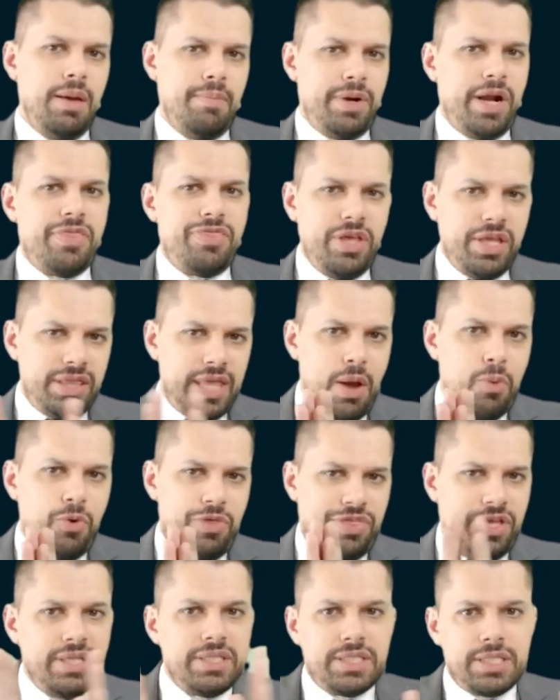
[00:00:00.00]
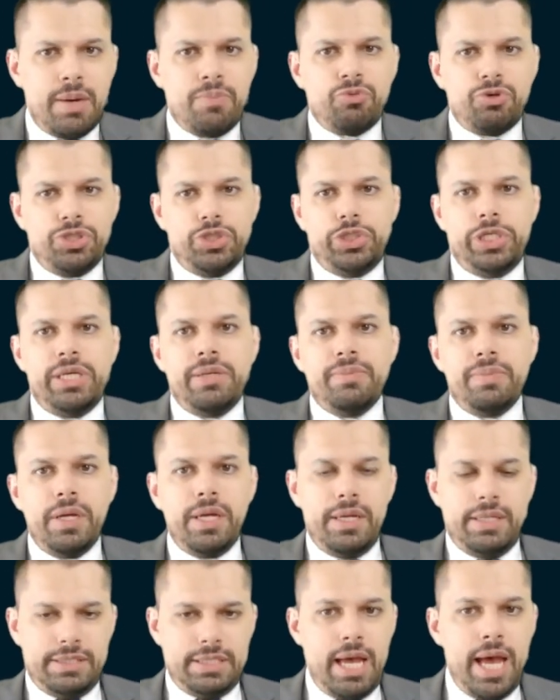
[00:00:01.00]
But I think that within some regime
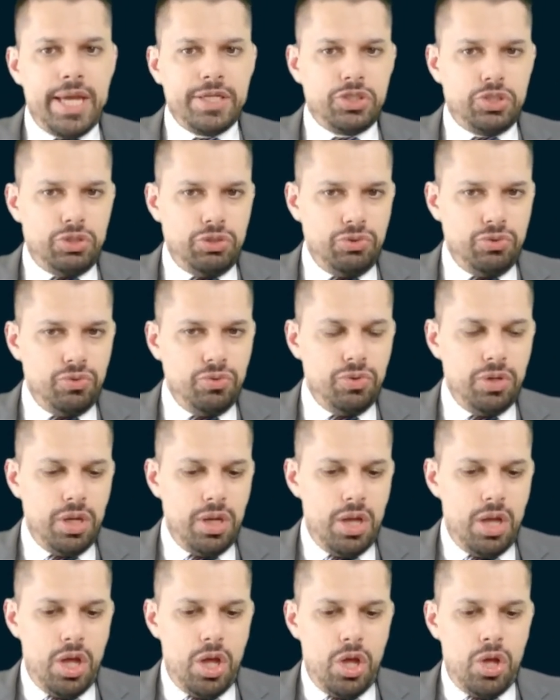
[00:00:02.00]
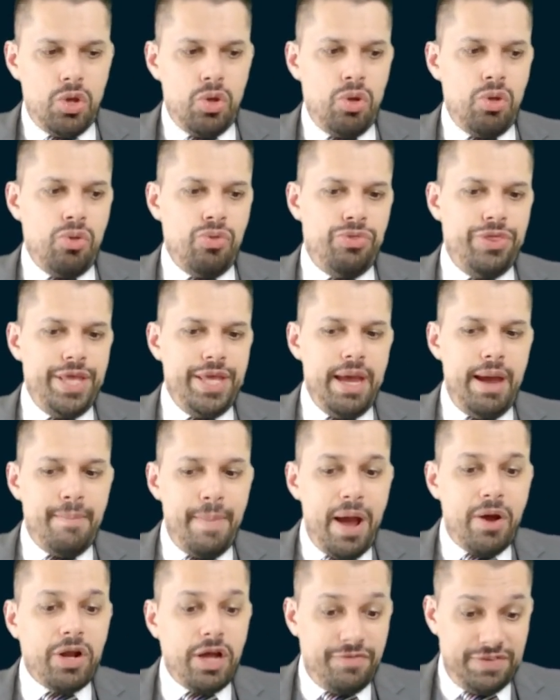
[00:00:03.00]
tied to the
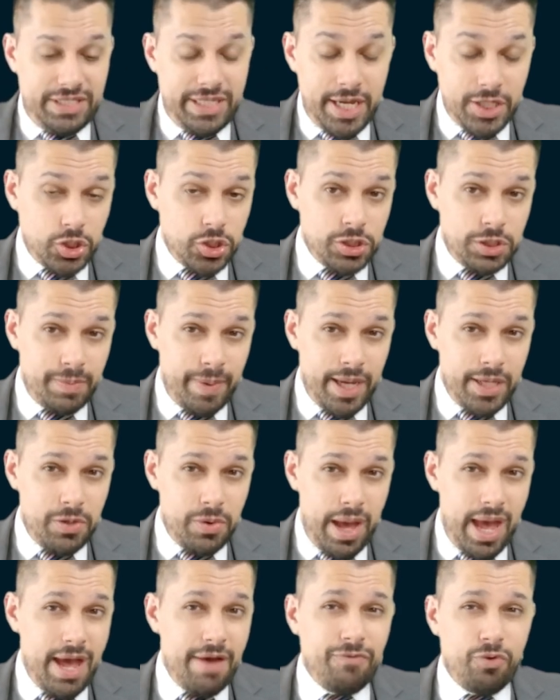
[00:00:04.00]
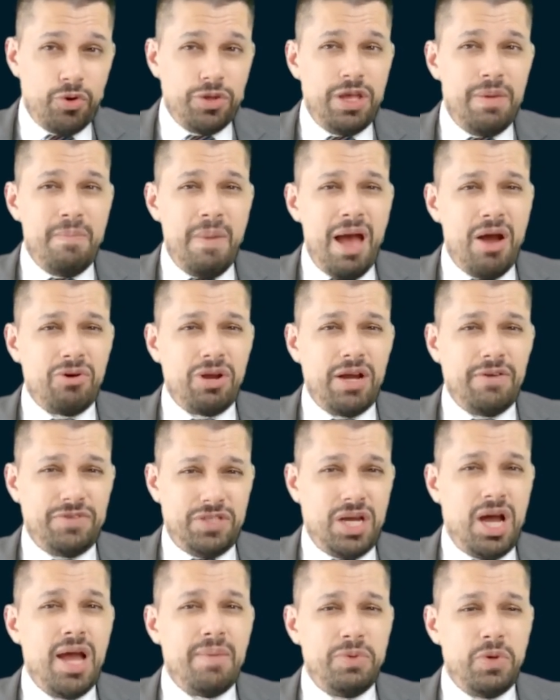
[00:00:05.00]
amount of attention span you have or the amount of
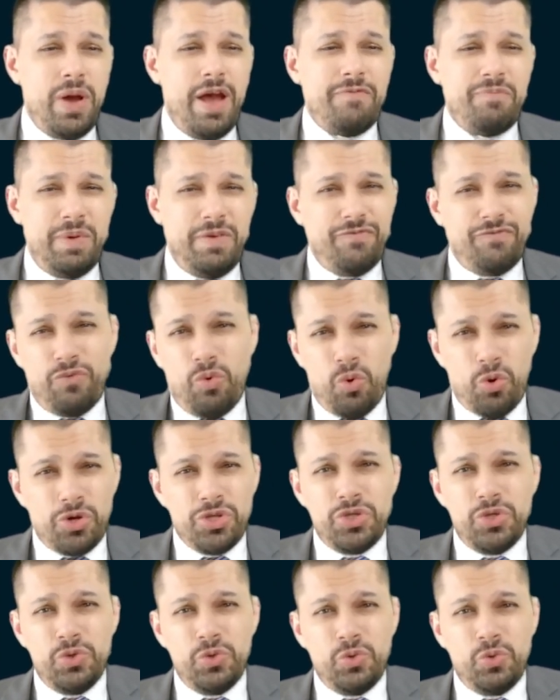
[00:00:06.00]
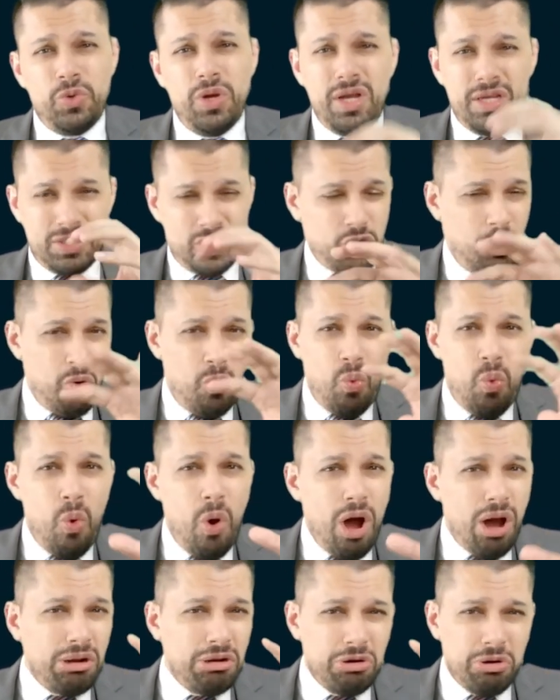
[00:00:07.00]
time you have before you start
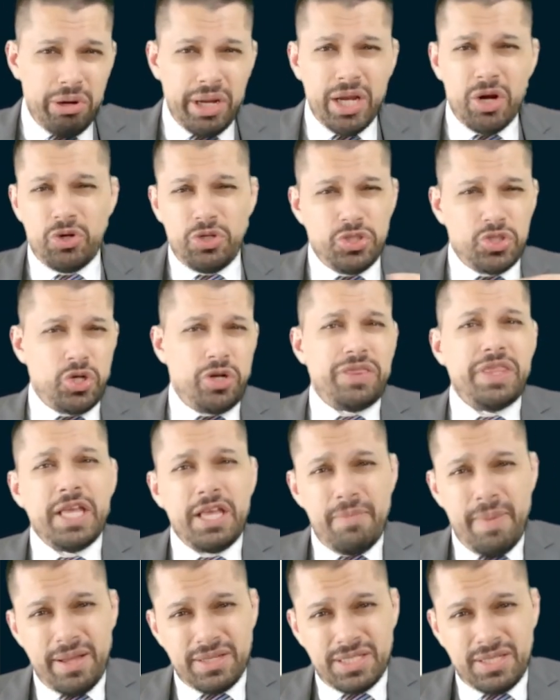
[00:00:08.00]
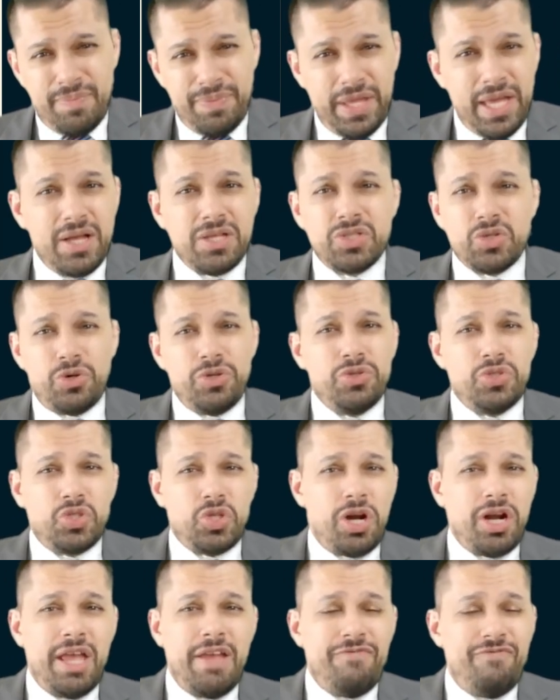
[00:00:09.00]
wandering or you start thinking about something else or you
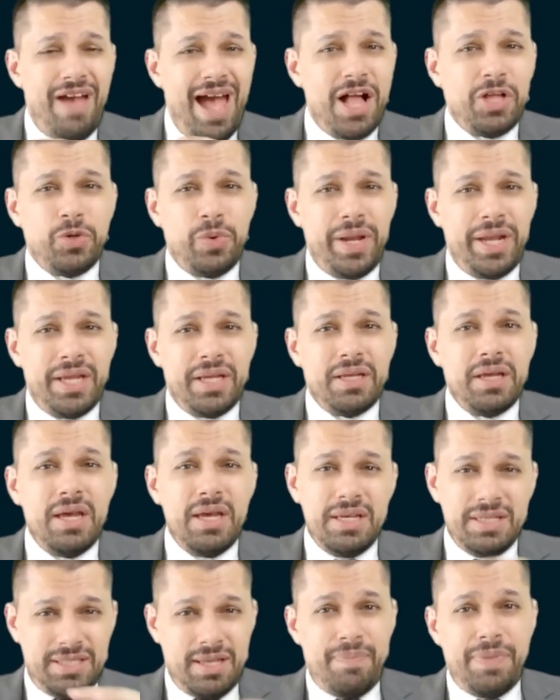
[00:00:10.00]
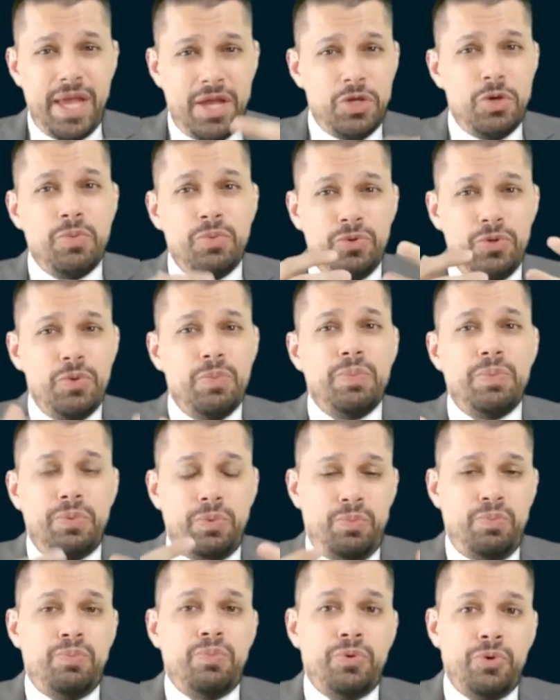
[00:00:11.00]
start evaluating something that you
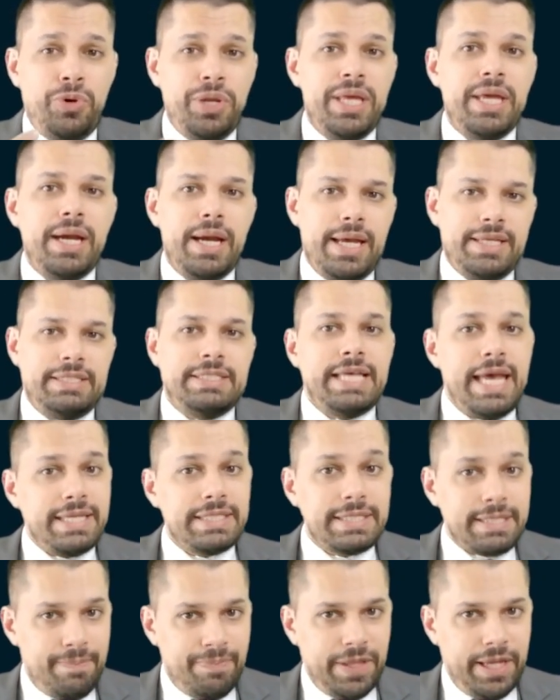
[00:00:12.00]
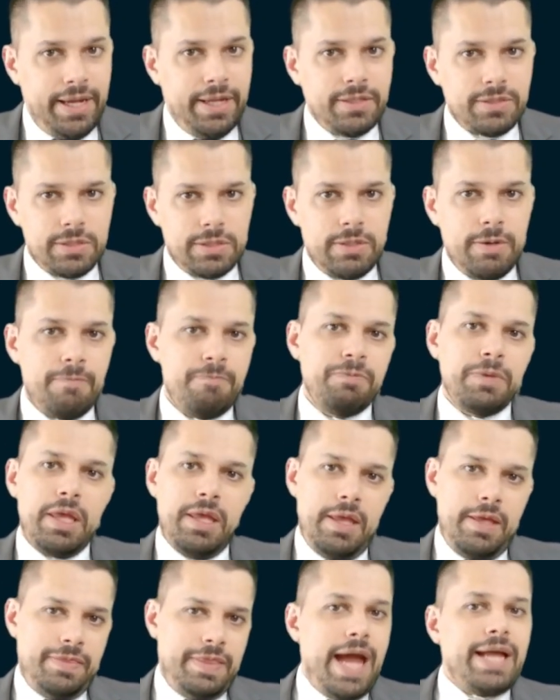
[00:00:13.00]
pre-assess something else,
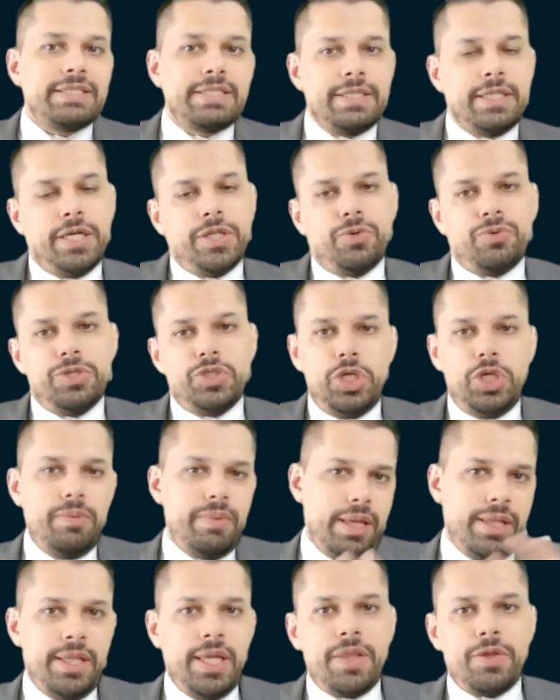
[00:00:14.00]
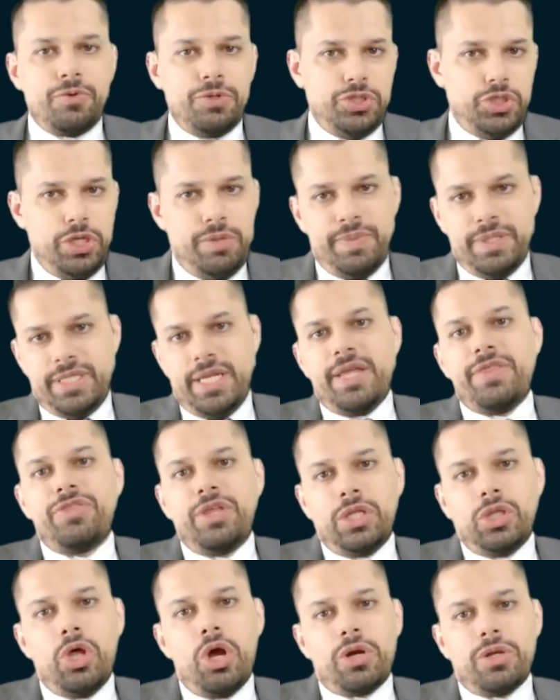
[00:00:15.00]
that's another regime. And the other regime is
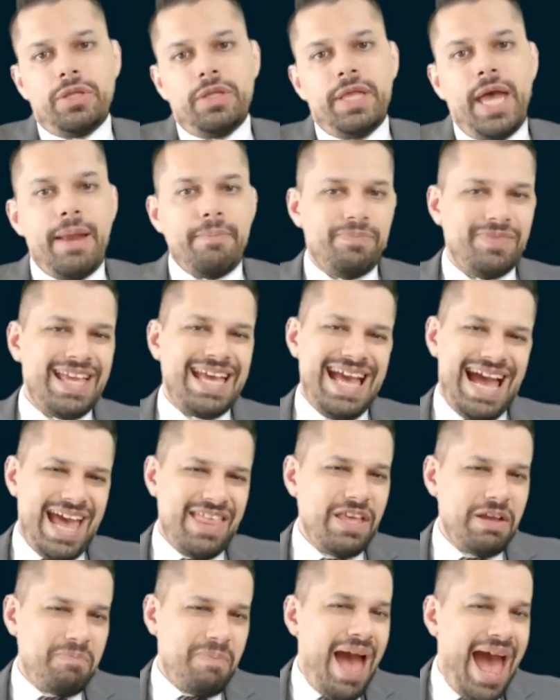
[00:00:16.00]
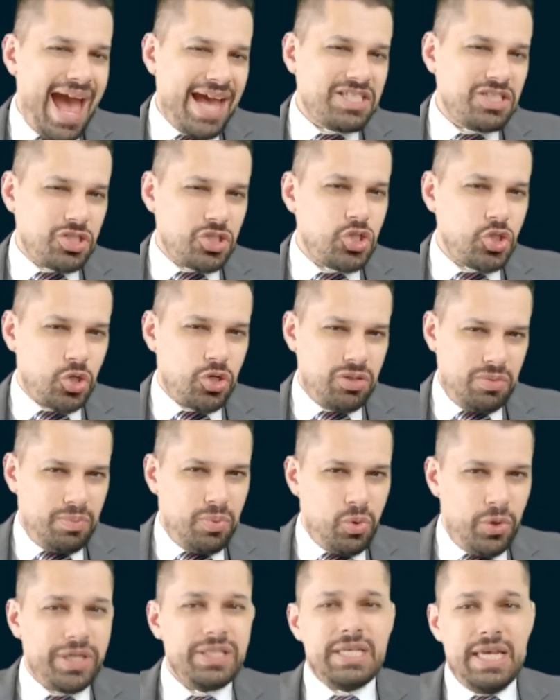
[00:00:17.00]
anything longer than that. I think past a certain
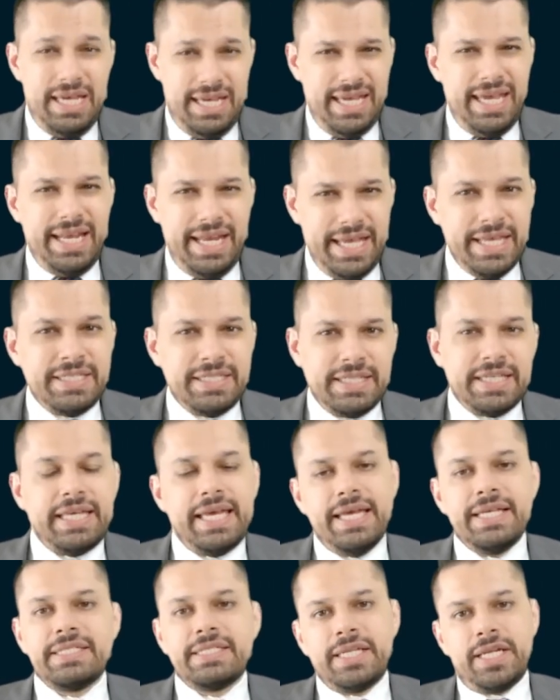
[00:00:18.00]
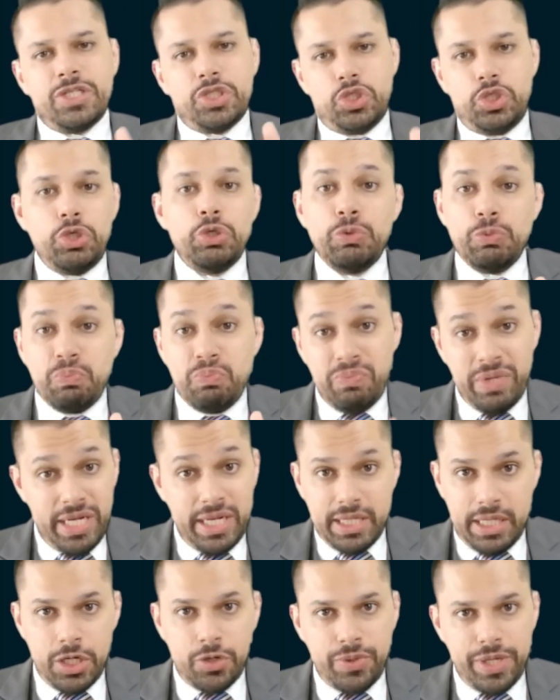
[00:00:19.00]
point, it is the case that a
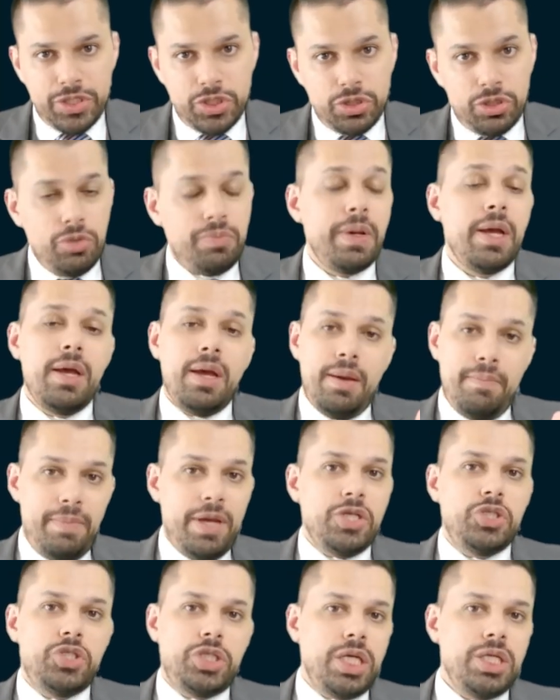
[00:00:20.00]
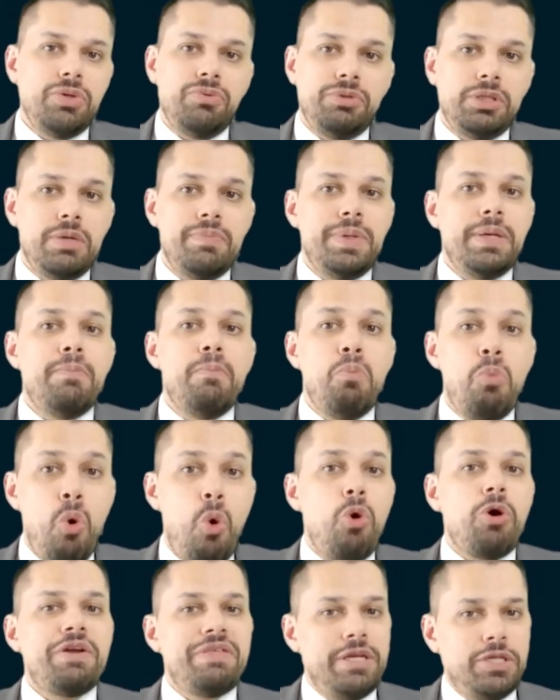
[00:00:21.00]
2-minute iteration loop may genuinely be
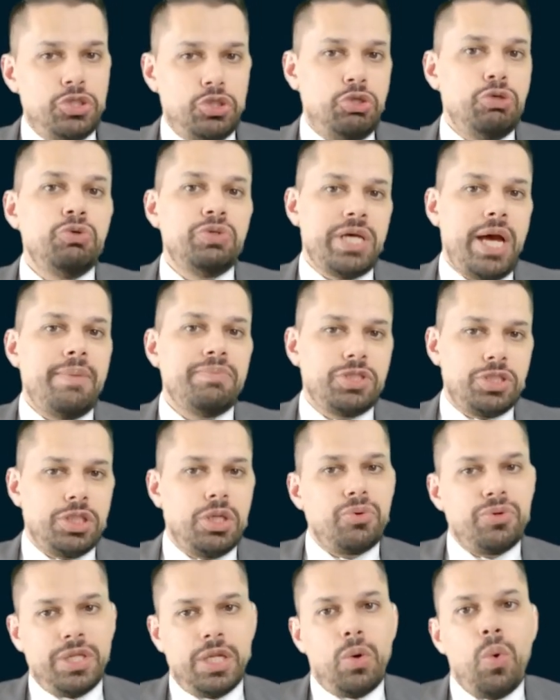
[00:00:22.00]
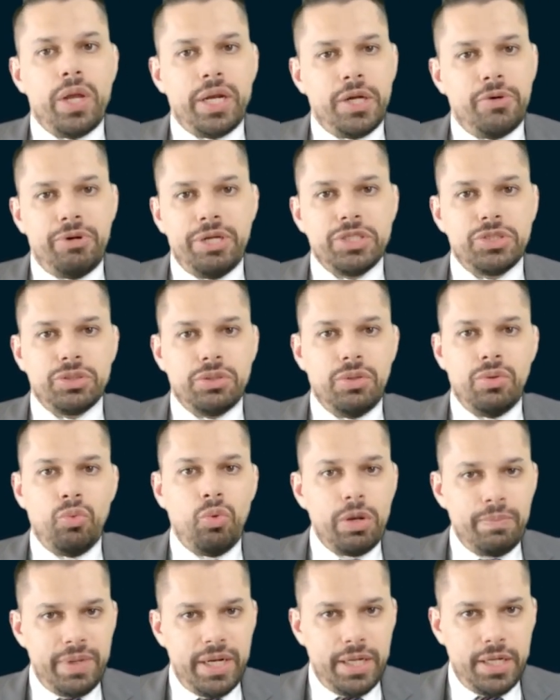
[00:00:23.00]
more than 2 times slower than a
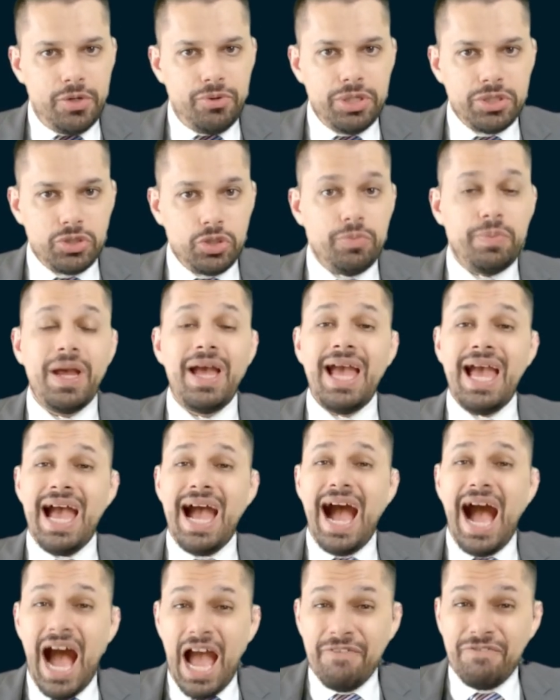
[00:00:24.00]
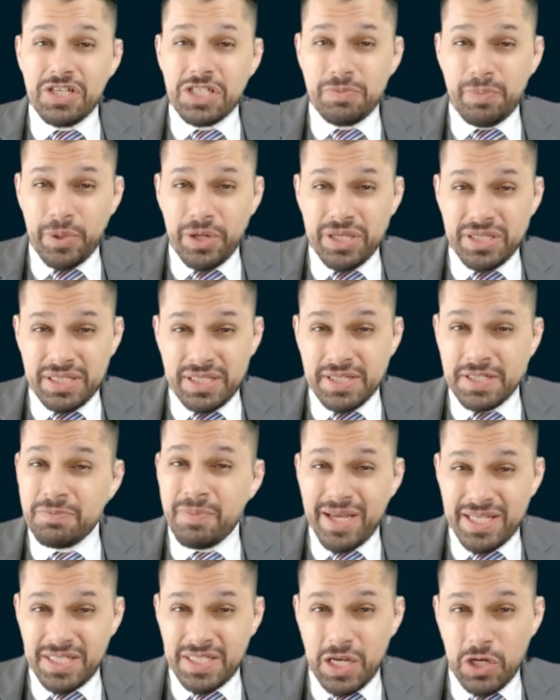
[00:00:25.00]
1-minute iteration loop. I've experienced this
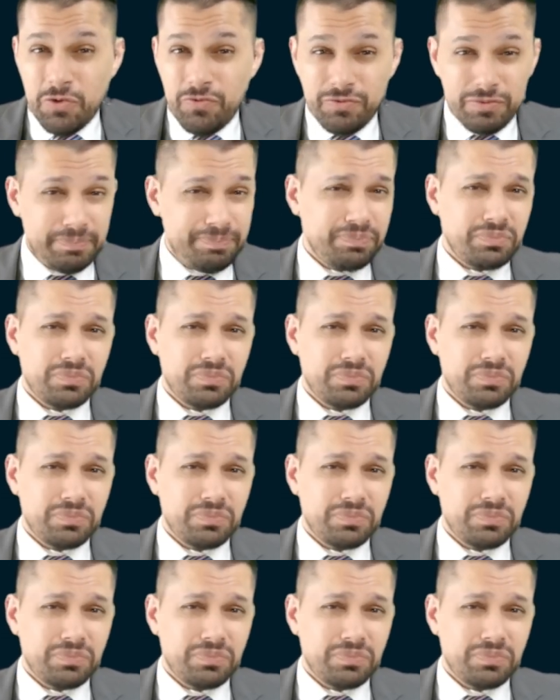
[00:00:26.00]
myself